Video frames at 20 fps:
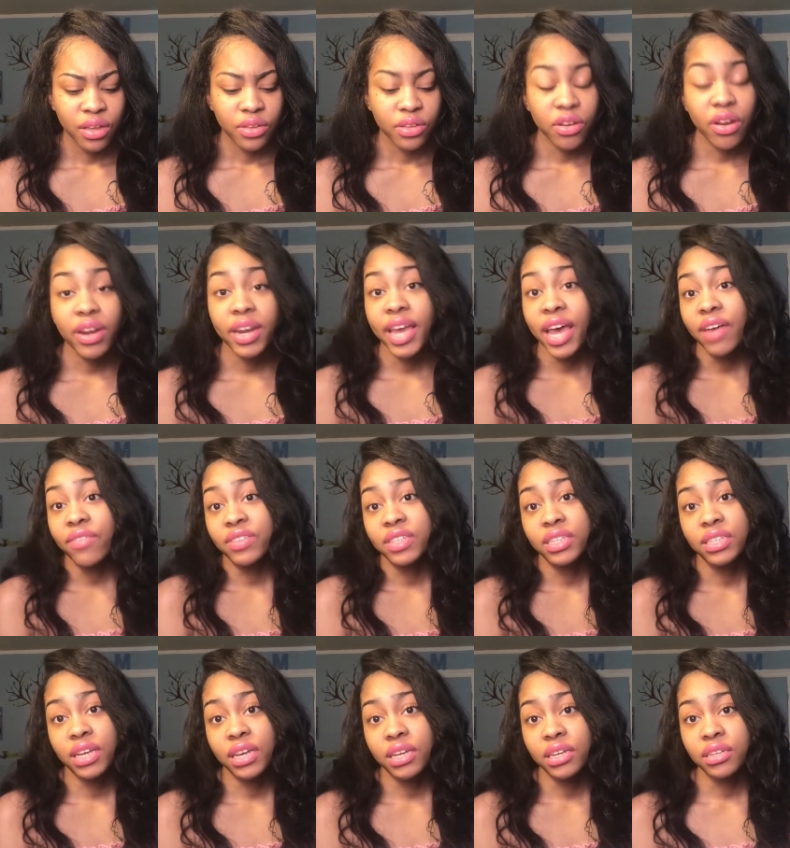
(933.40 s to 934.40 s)
You already have a
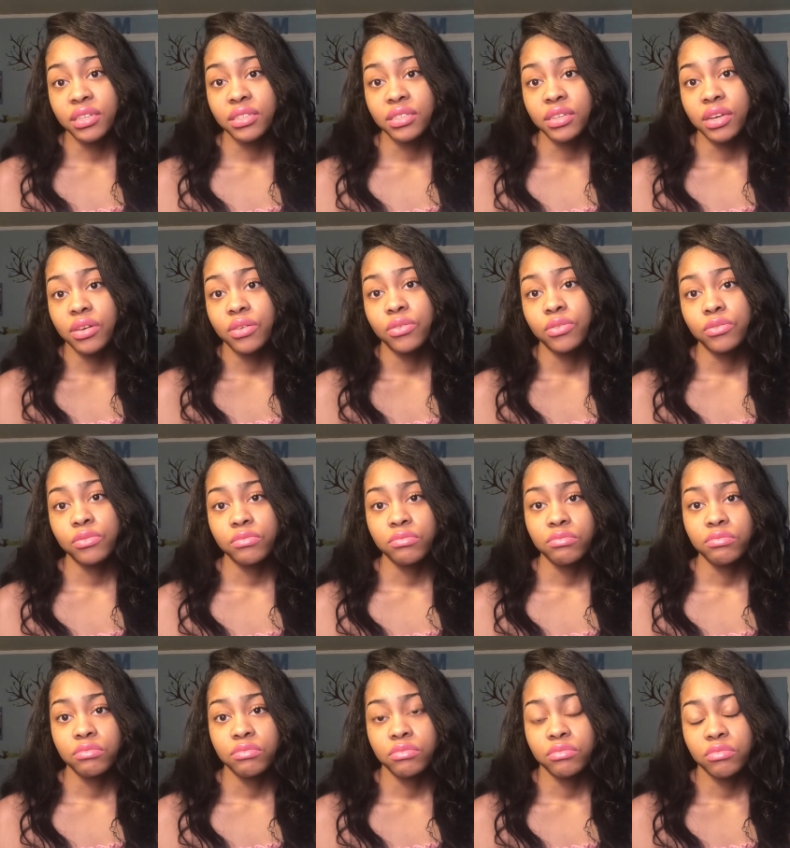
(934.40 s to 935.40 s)
son, so
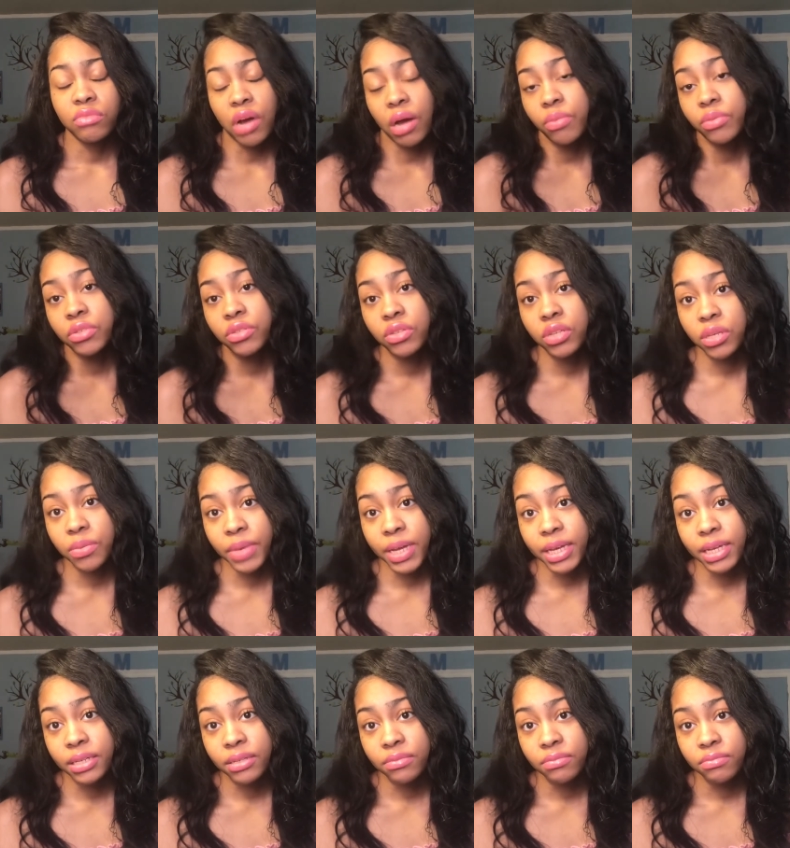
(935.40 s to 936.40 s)
why would you need
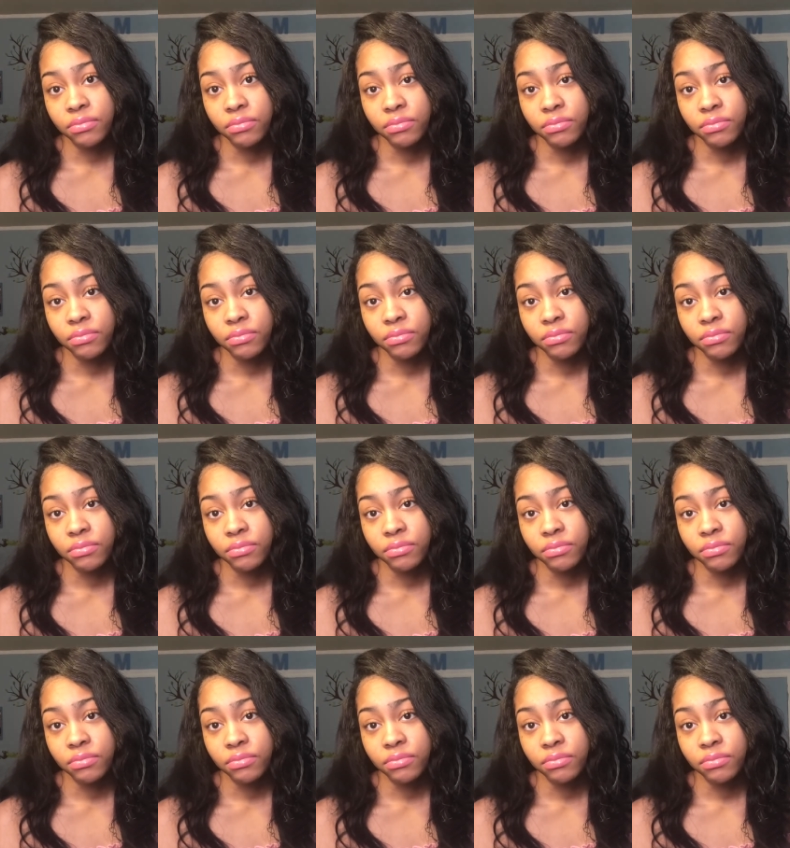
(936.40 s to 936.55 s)
mine?